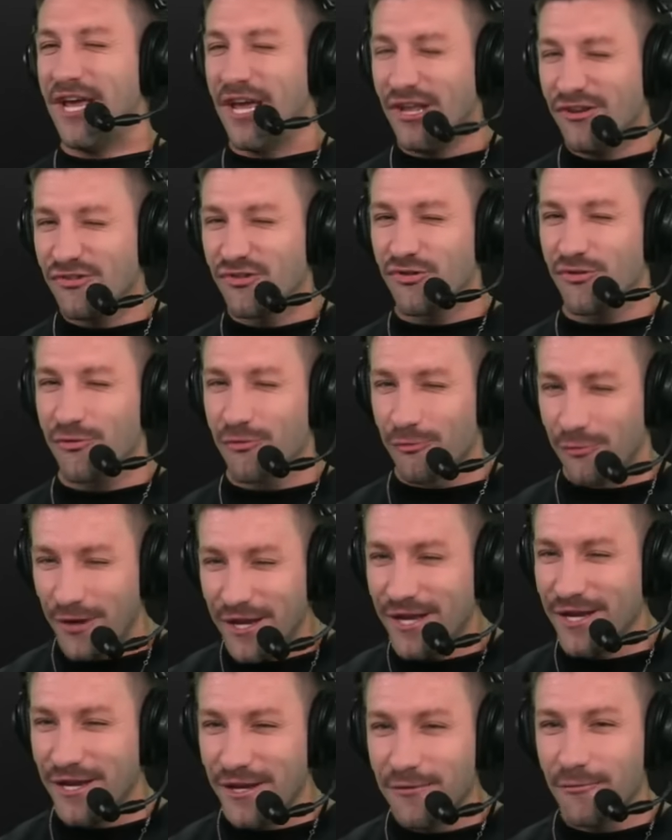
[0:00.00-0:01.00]

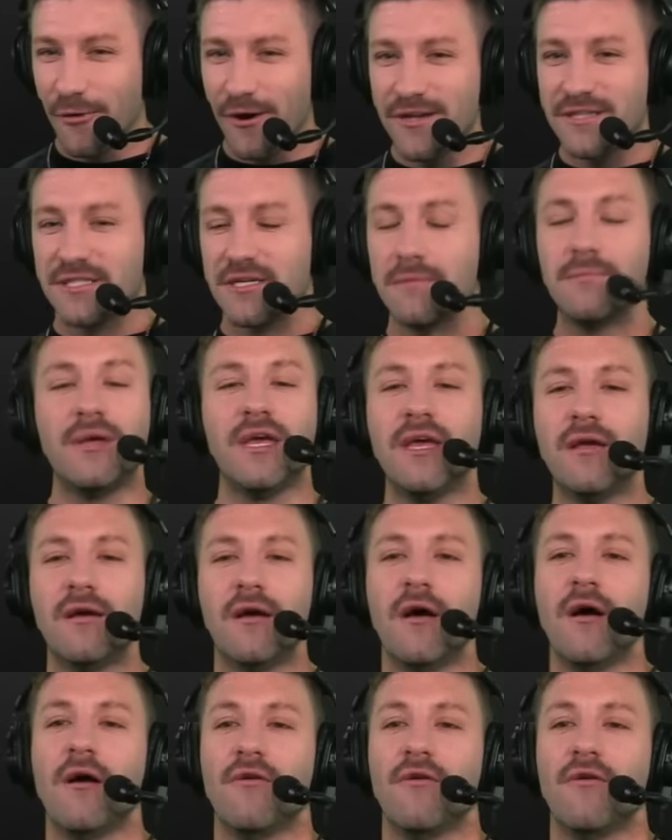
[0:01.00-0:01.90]
intriguing one to me.